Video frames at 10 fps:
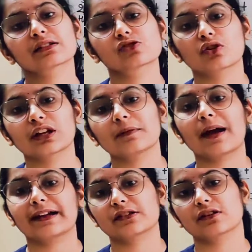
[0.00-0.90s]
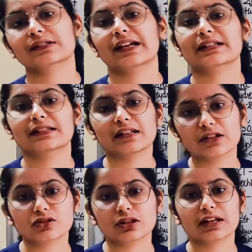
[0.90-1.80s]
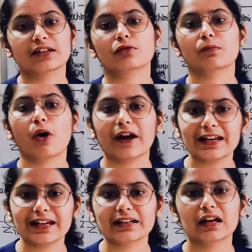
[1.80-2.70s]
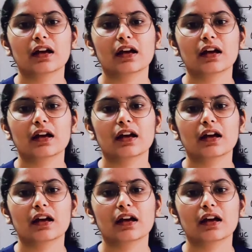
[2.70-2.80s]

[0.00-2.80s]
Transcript: sodium hydroxide solution, and you boil it